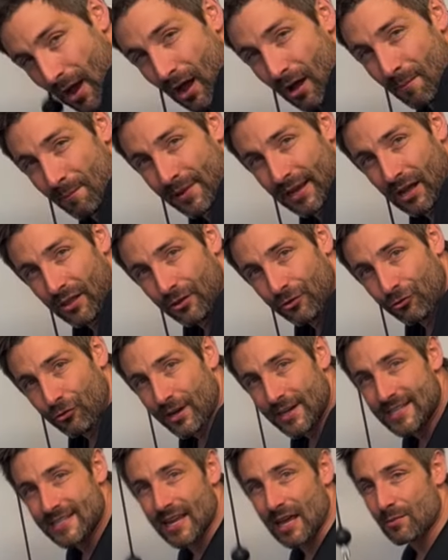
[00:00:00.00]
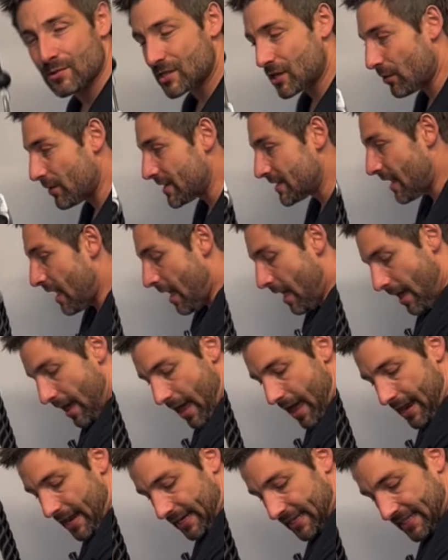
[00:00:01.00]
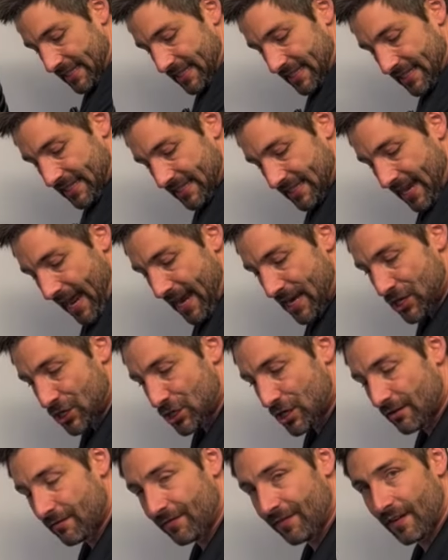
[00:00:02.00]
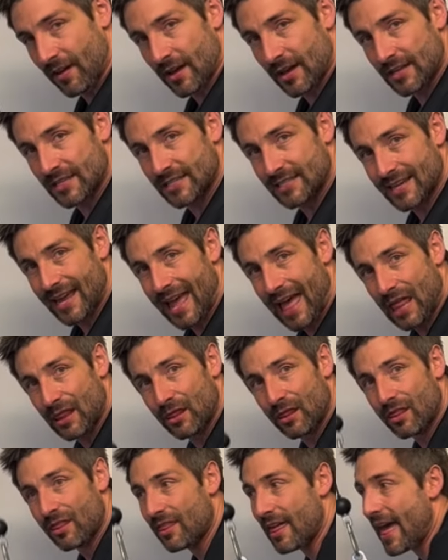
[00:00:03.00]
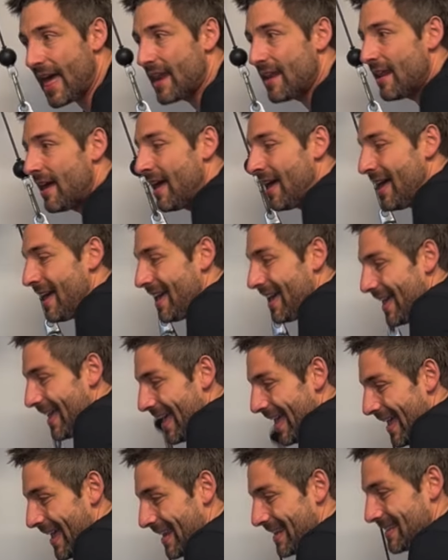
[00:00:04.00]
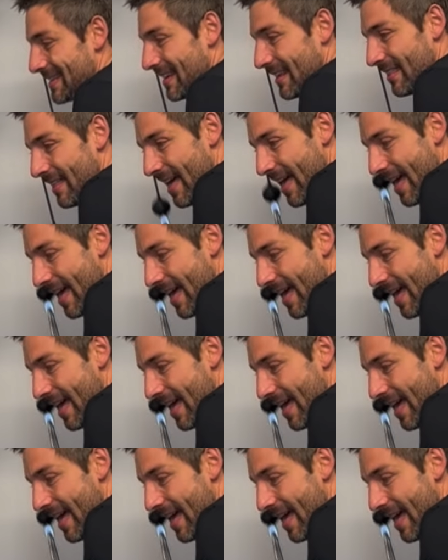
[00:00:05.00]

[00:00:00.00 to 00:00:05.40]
pumping out the triceps. So it's an extension first and then into